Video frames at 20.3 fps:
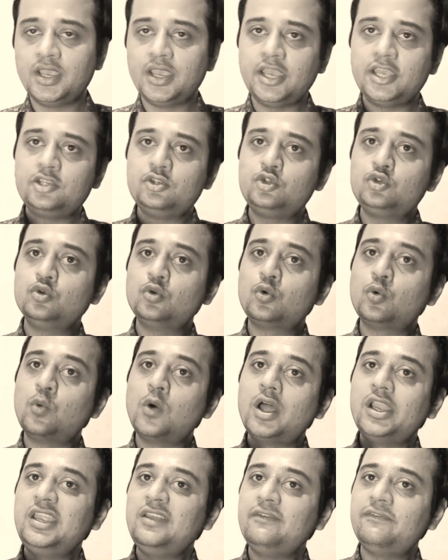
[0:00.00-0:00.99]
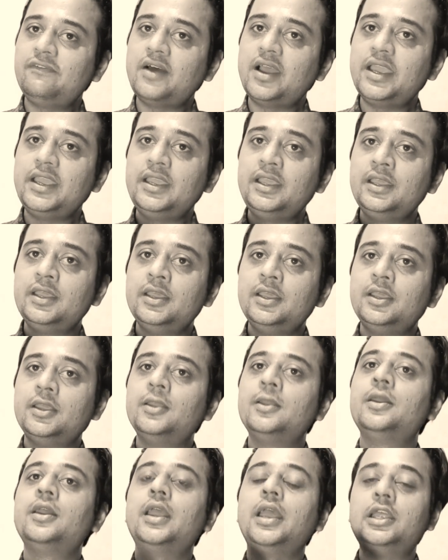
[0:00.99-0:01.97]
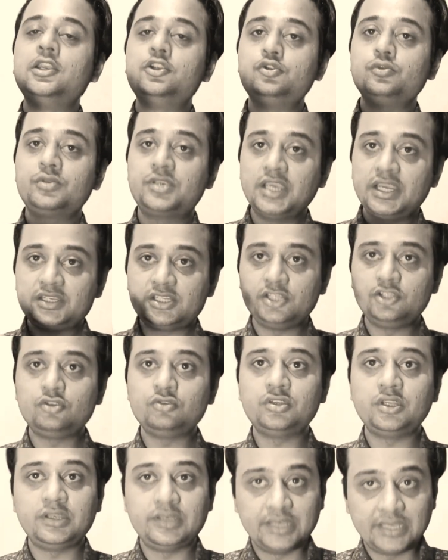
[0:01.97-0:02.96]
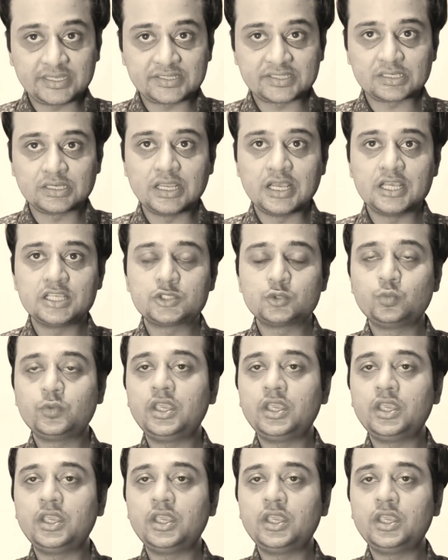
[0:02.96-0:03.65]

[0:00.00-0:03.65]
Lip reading: And to qualify and to get into the next class,